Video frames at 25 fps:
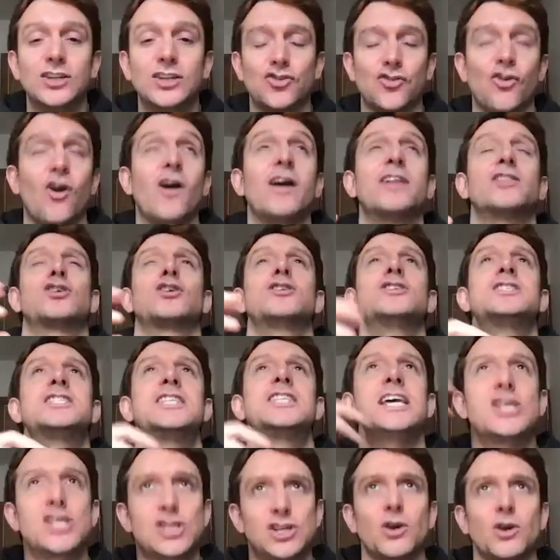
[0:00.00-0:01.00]
trying to
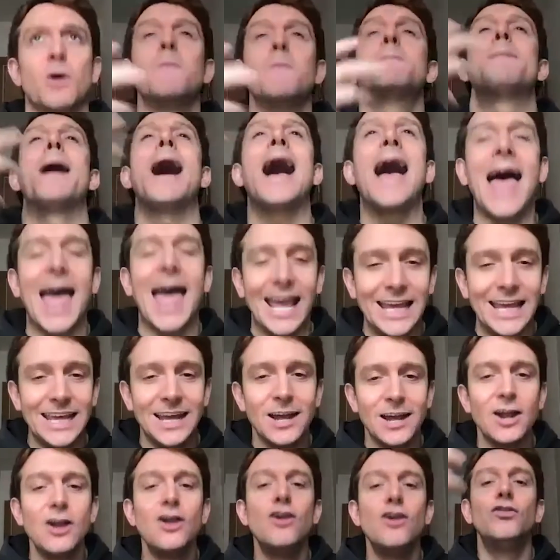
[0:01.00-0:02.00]
disobey
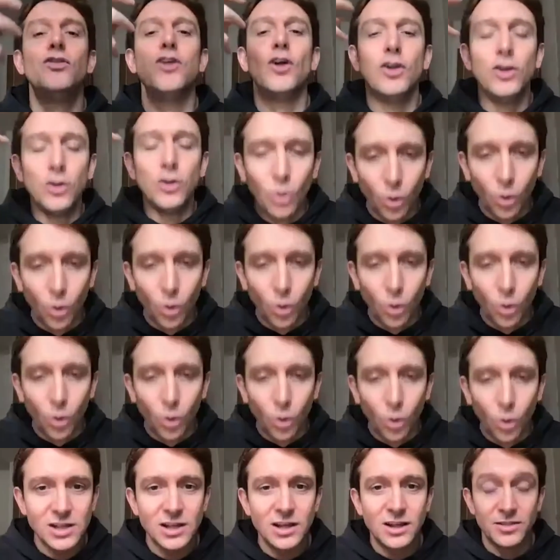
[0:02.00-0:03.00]
the
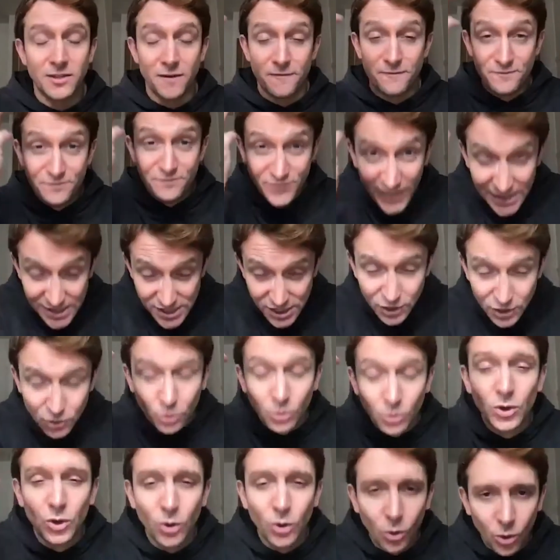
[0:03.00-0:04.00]
laws, the
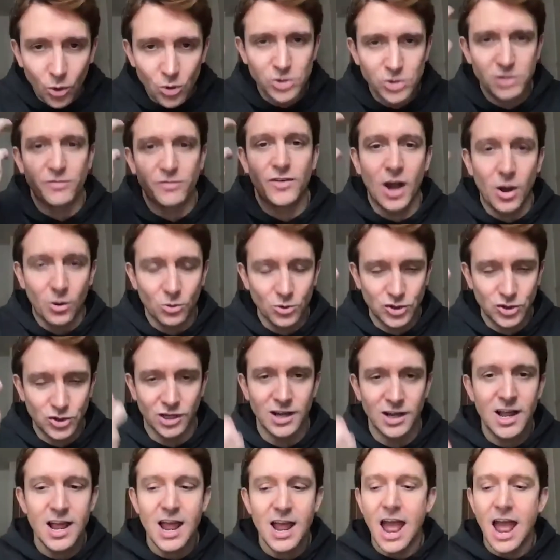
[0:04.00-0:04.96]
physical laws of culture.